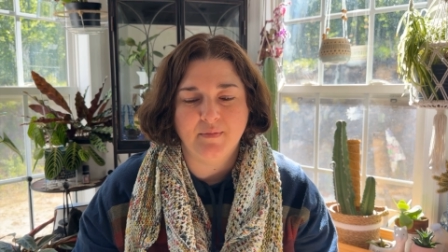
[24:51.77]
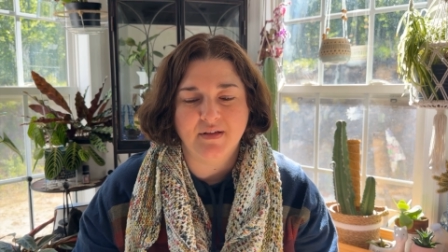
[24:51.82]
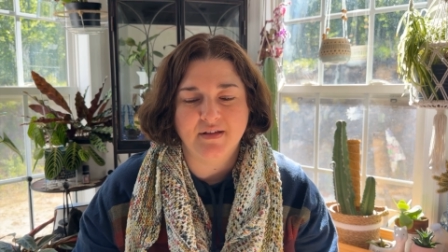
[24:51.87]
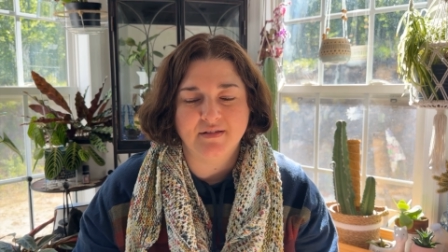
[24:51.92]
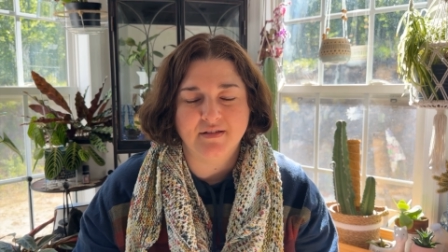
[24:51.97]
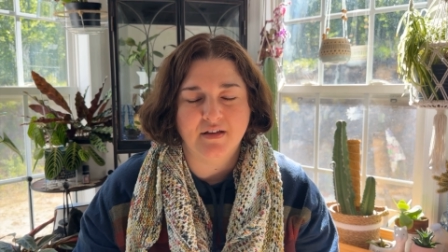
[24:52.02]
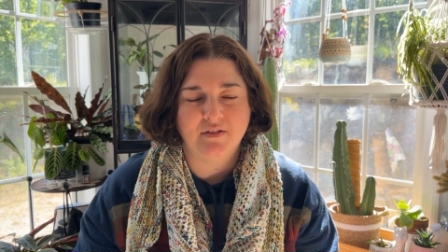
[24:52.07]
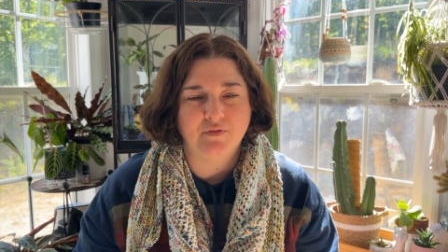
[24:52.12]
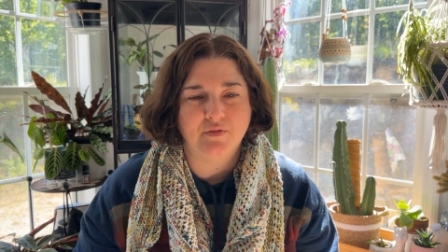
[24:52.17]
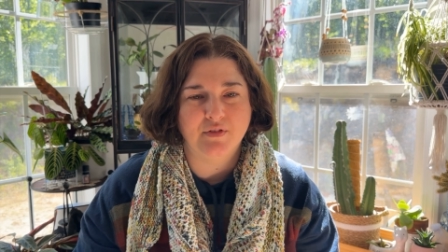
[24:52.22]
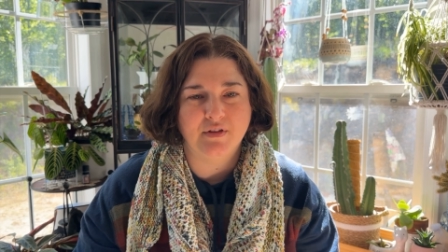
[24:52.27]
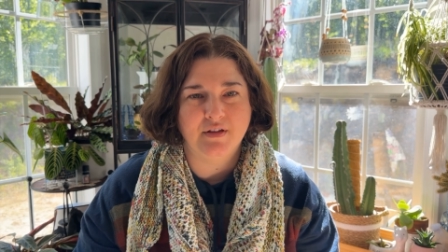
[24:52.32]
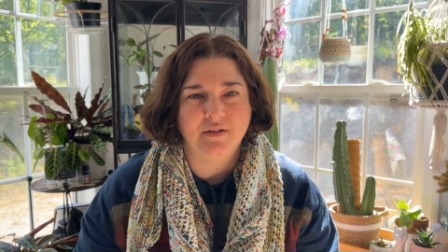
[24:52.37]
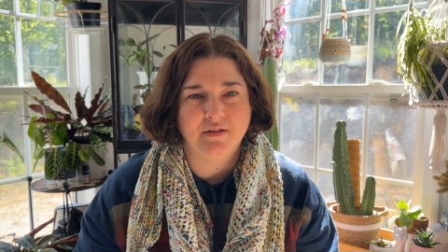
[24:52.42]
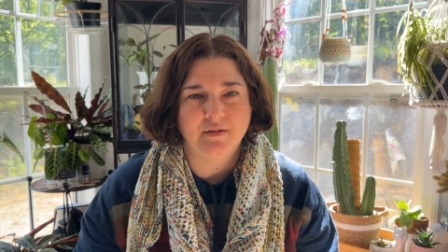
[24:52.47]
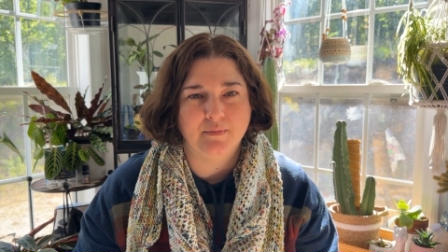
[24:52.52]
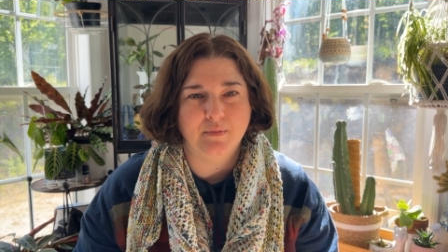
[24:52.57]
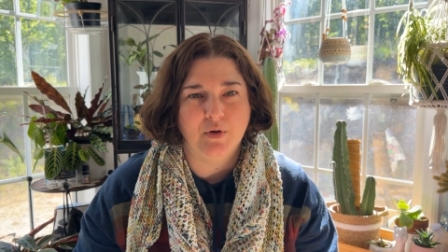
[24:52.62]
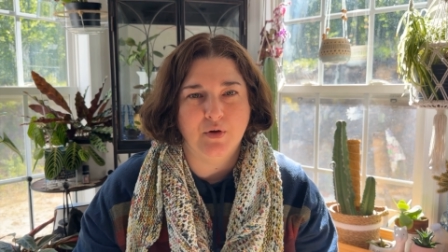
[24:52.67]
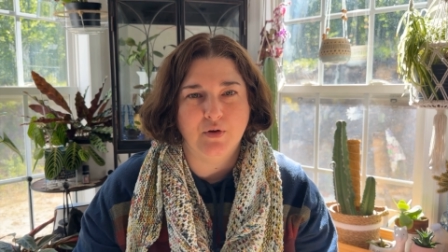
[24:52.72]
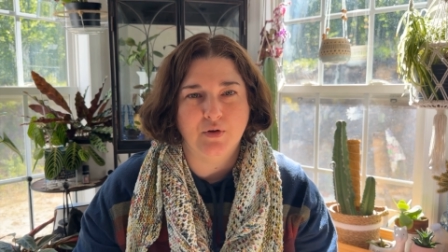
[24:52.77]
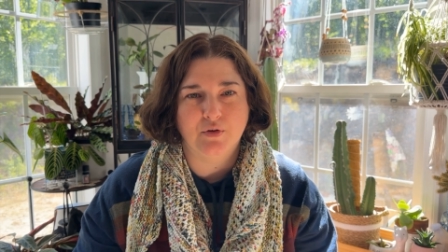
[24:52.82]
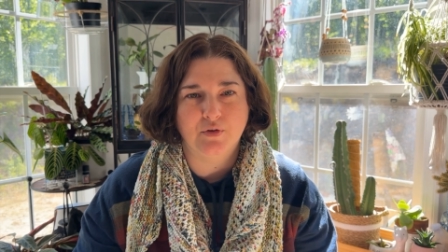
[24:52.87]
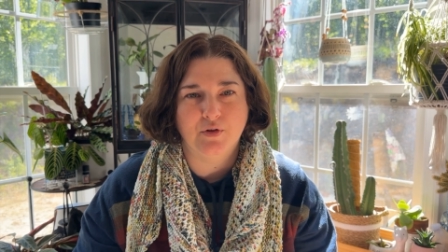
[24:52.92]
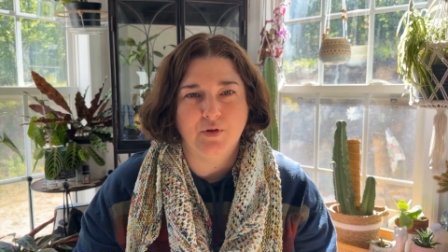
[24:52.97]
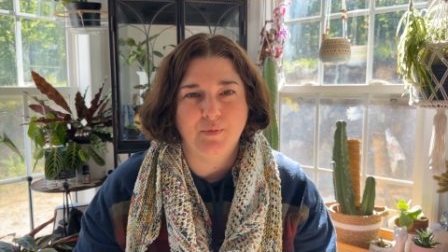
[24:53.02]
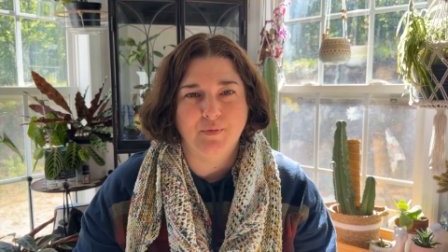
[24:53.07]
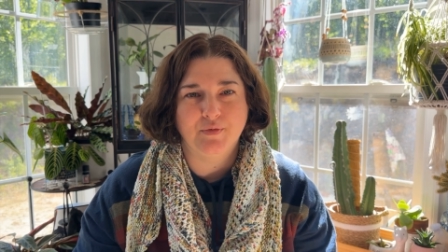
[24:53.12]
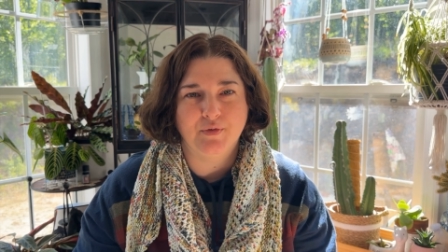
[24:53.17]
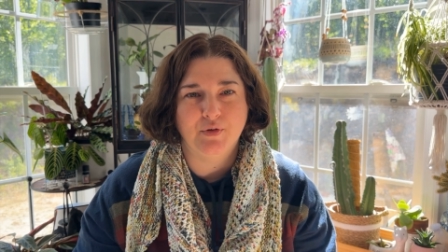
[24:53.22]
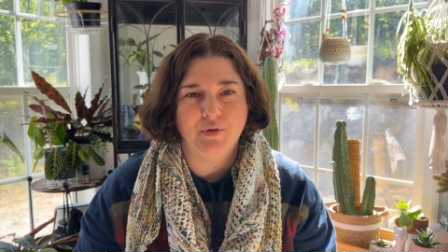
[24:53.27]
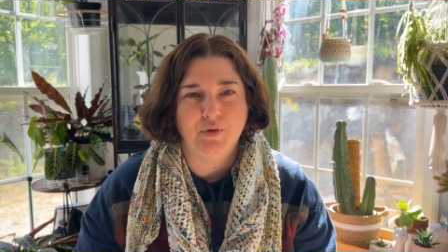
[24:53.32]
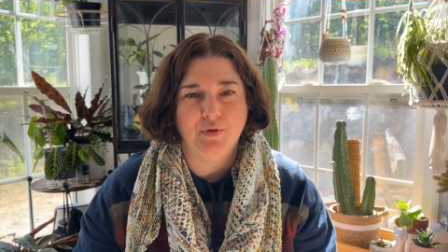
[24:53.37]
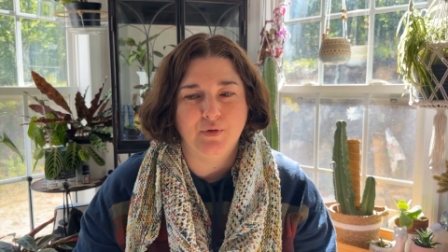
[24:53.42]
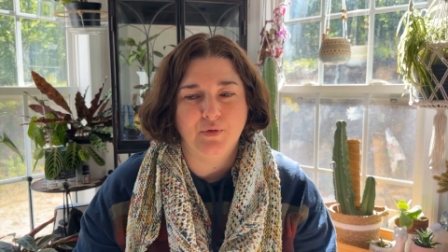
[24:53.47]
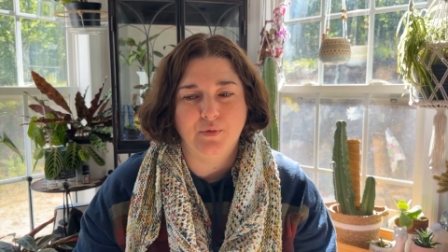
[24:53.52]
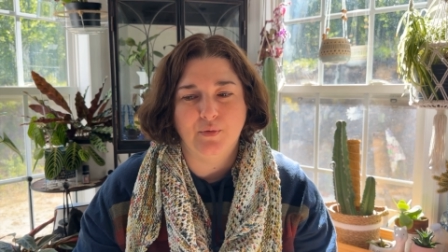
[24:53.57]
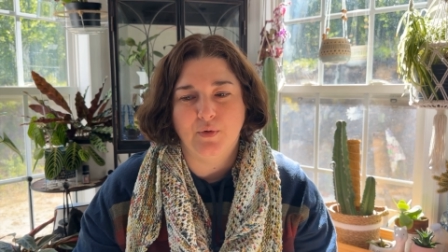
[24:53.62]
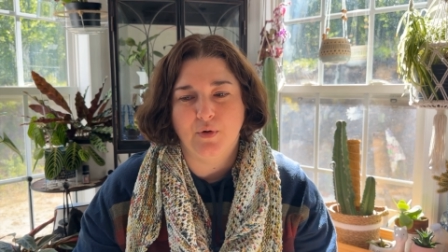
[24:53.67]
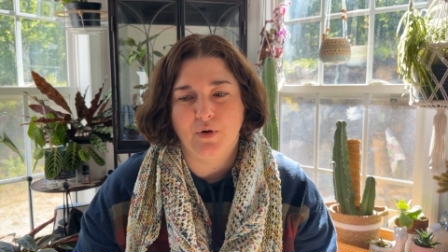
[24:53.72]
except for these small groups
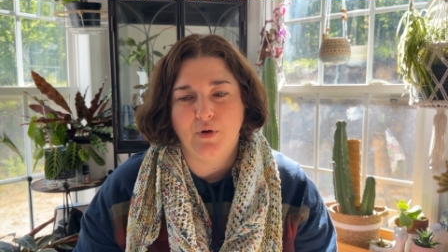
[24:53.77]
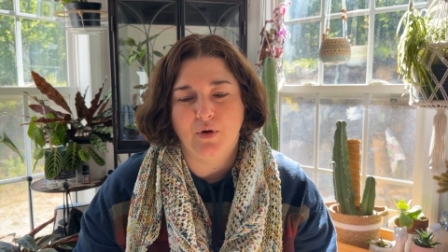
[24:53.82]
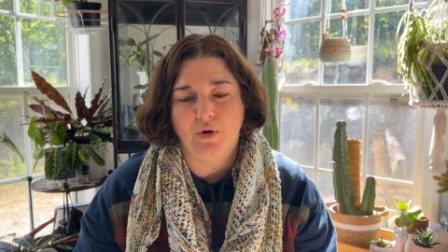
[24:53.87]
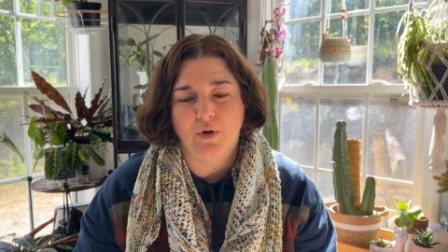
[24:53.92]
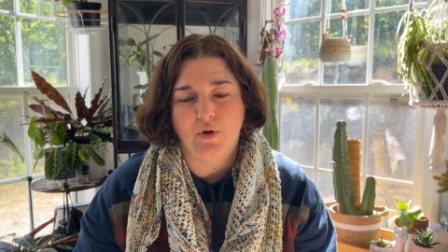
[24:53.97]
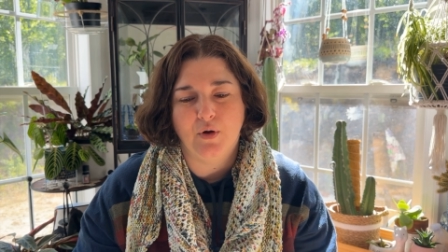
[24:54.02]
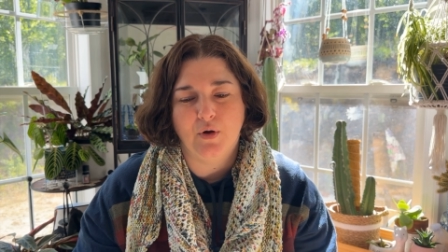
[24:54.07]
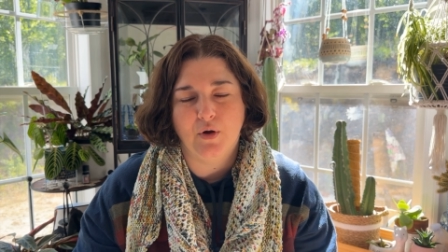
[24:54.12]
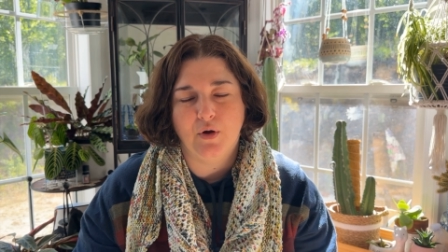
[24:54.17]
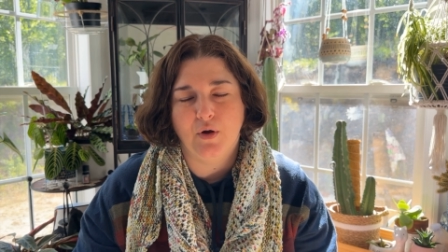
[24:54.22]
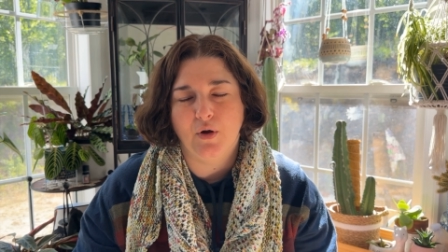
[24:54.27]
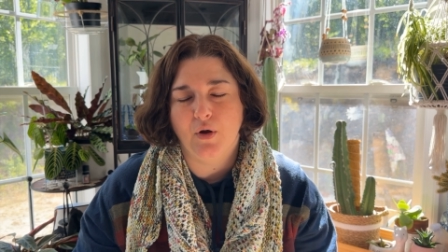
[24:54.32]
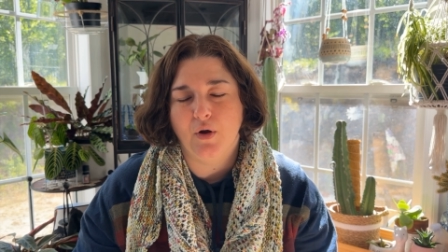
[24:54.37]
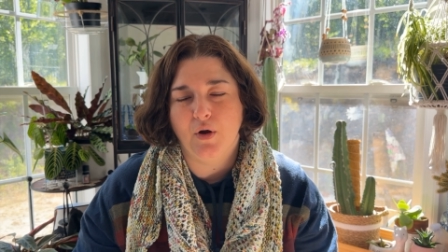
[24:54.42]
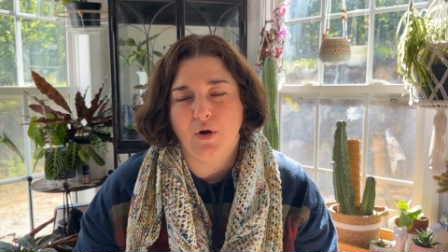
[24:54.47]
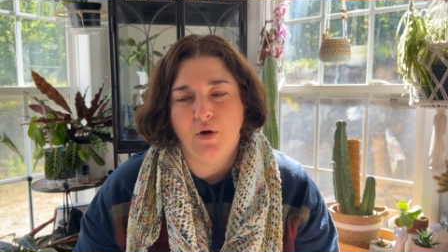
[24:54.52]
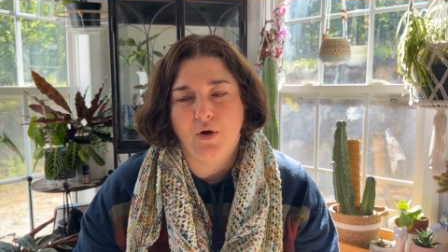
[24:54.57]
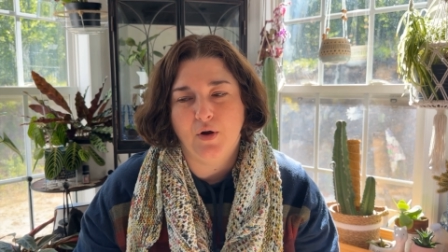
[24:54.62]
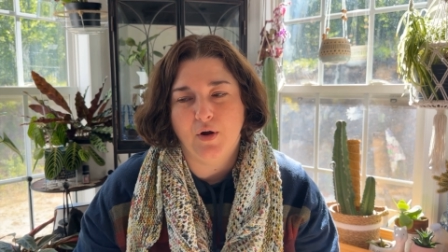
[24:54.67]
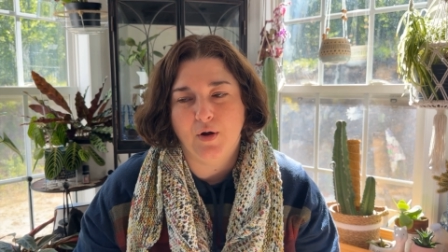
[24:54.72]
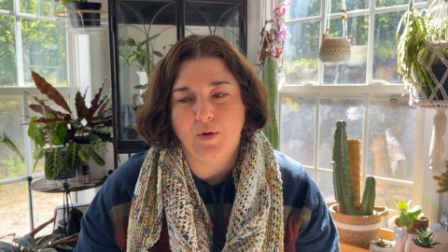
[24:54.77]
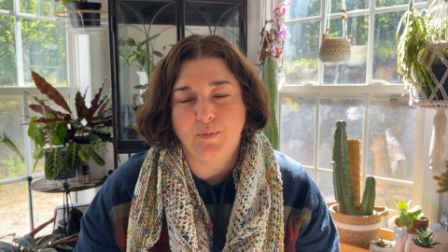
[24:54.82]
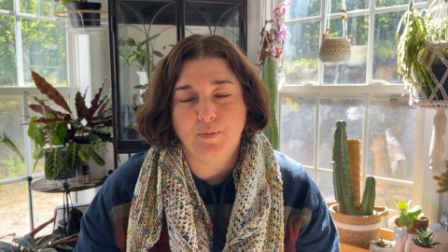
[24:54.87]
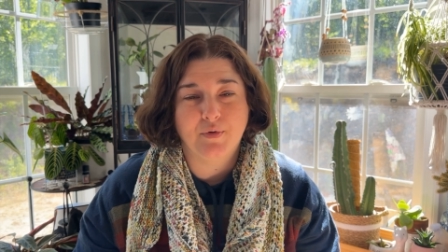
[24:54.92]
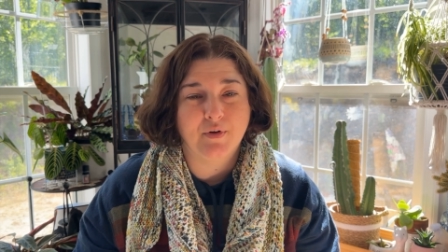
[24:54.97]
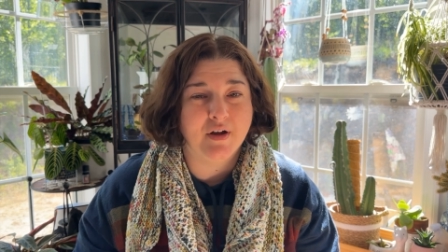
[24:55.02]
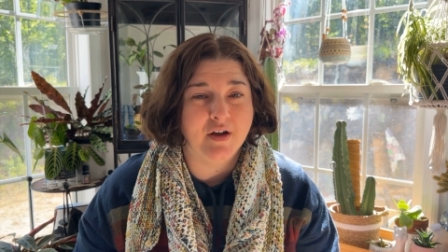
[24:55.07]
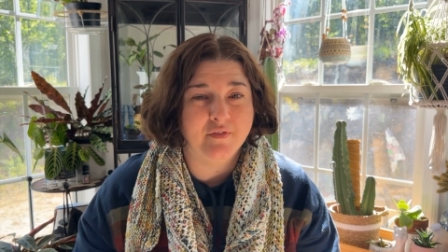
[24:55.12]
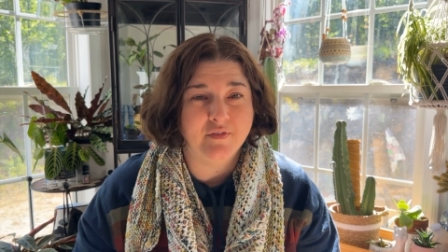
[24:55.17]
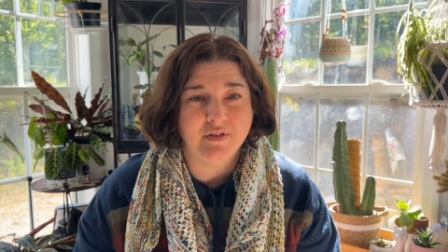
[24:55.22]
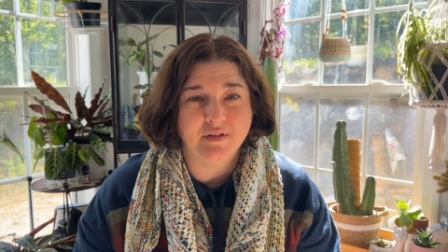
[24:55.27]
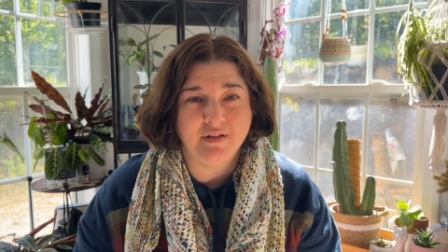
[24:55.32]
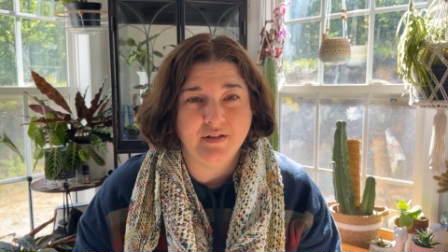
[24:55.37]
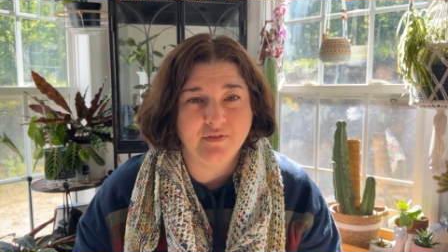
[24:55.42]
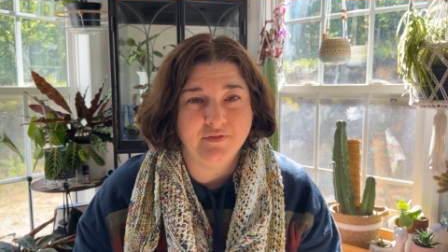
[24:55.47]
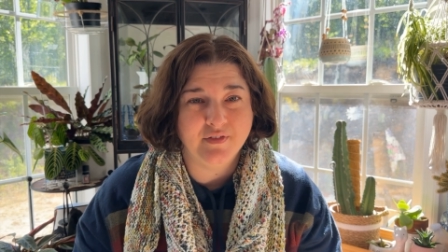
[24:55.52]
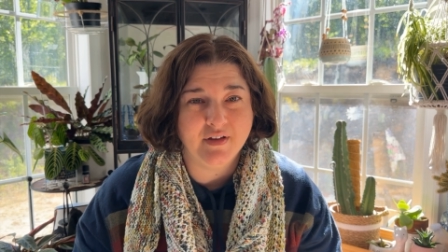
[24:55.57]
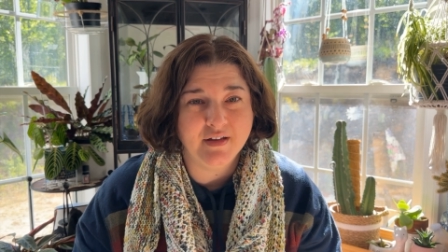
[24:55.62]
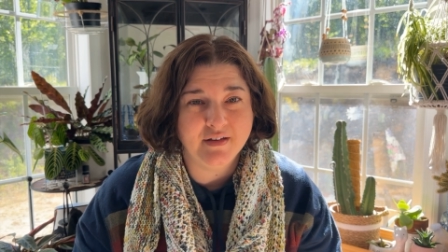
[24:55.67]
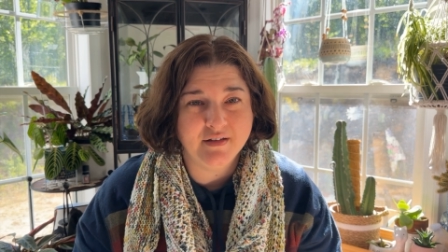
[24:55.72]
who are privately
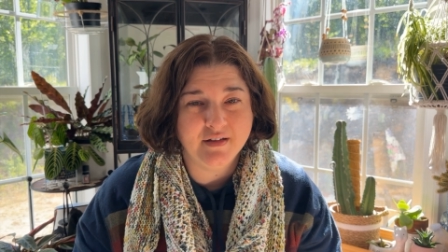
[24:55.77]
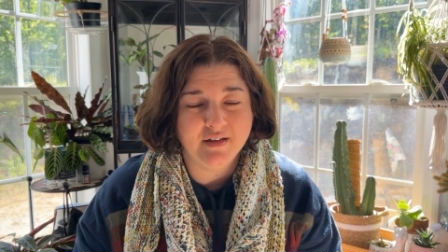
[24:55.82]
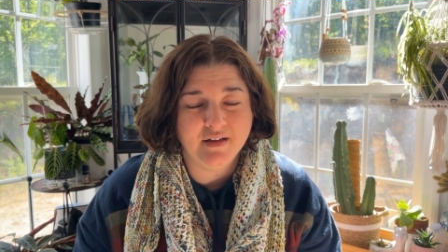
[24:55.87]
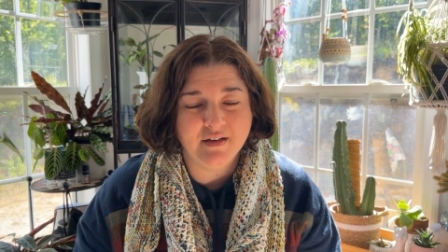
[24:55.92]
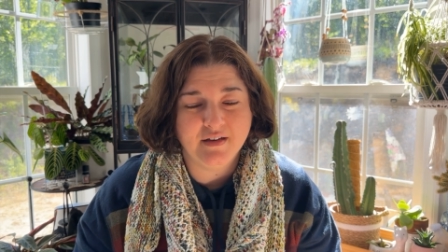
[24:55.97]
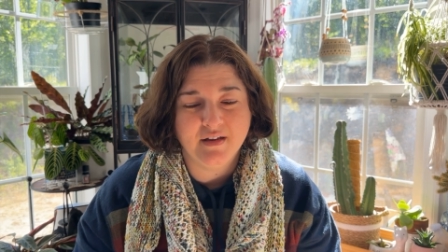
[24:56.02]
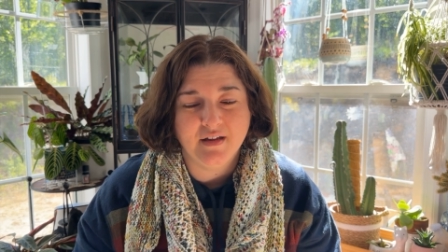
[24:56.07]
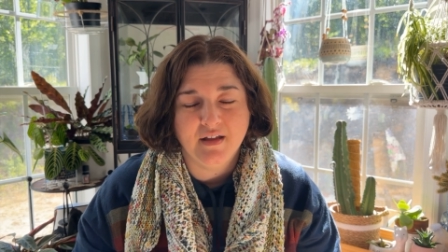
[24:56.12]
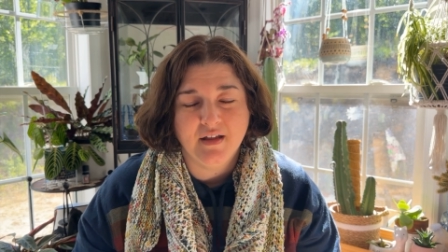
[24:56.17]
funded